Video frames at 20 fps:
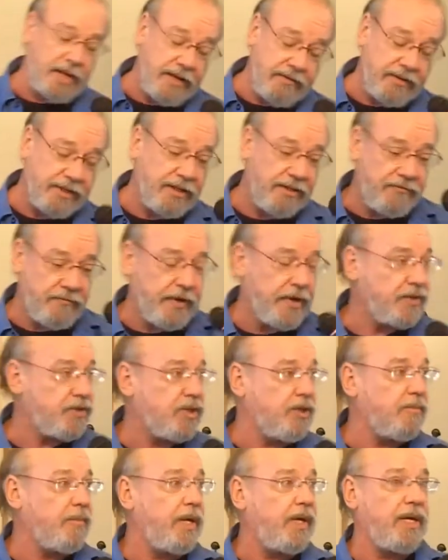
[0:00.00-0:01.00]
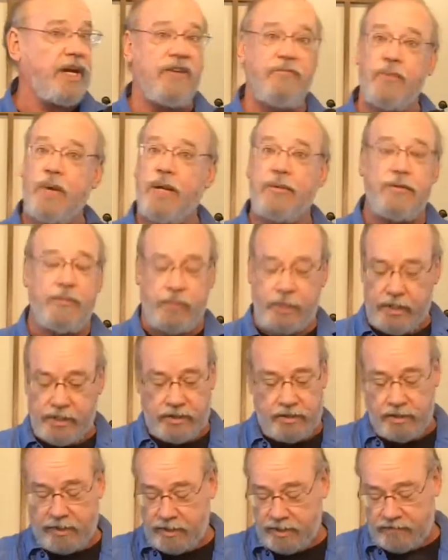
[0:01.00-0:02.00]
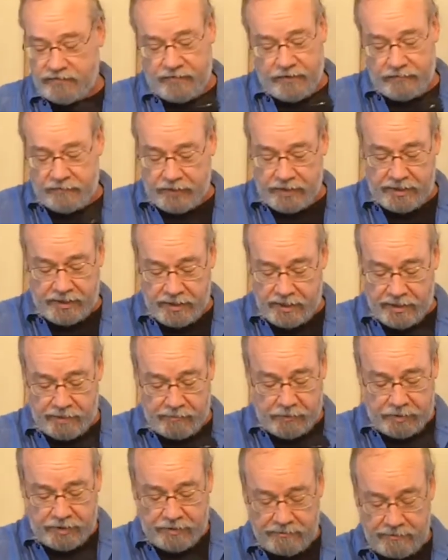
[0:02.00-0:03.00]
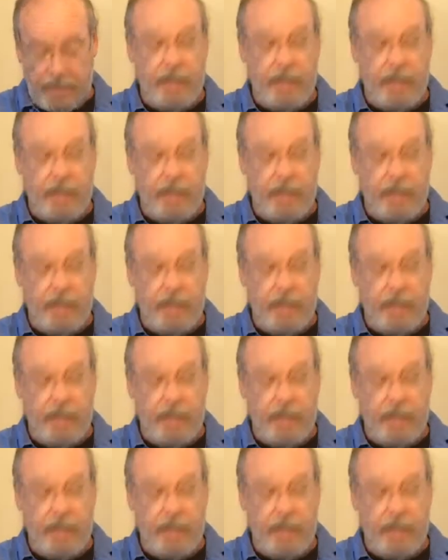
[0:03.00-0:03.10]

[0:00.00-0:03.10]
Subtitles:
I have a confession to make. I probably preached on this 50 times.